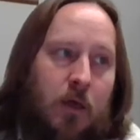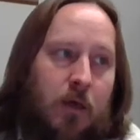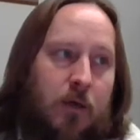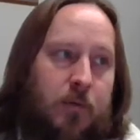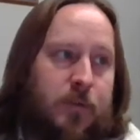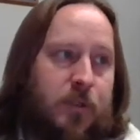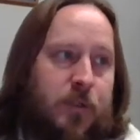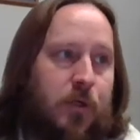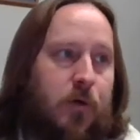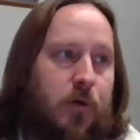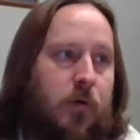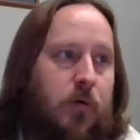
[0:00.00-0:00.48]

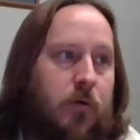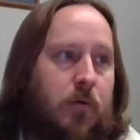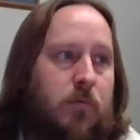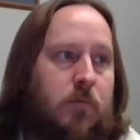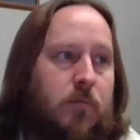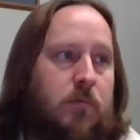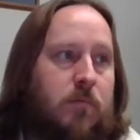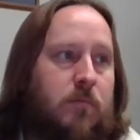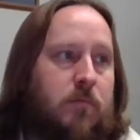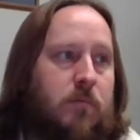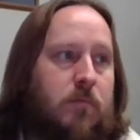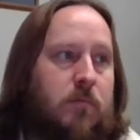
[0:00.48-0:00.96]
So
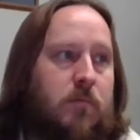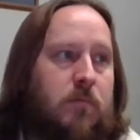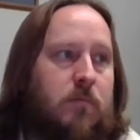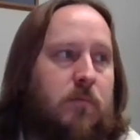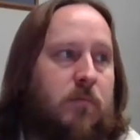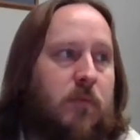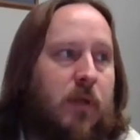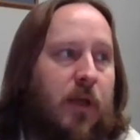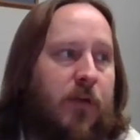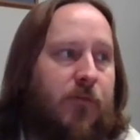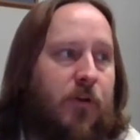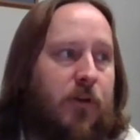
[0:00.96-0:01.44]

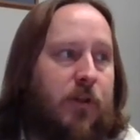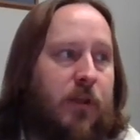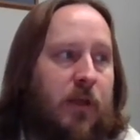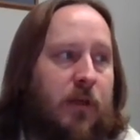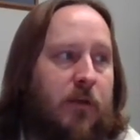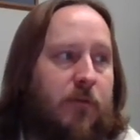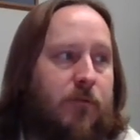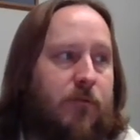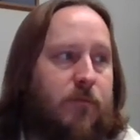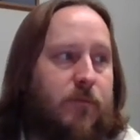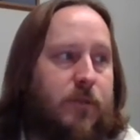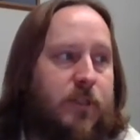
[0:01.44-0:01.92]

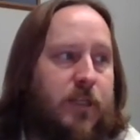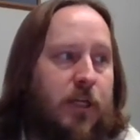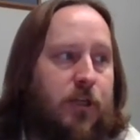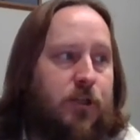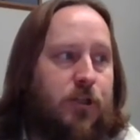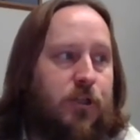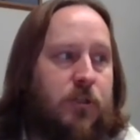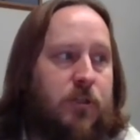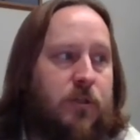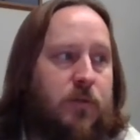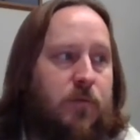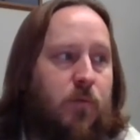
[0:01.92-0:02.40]
everything from
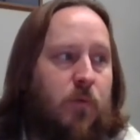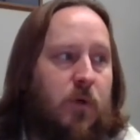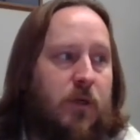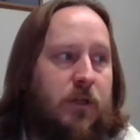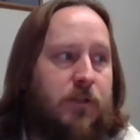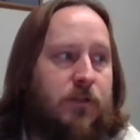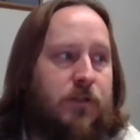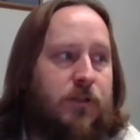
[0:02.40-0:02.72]
sections 1,